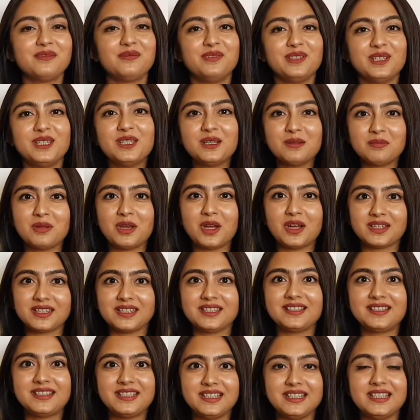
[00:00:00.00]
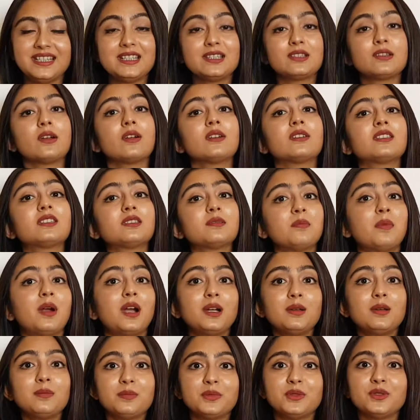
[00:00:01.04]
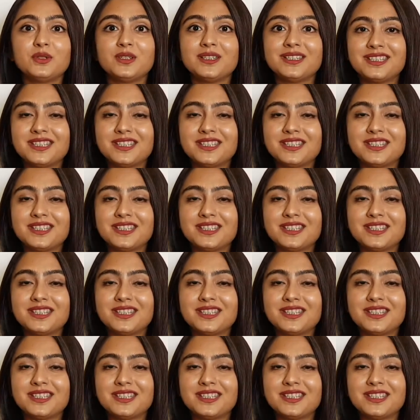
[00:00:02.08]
video blogging series on smart beauty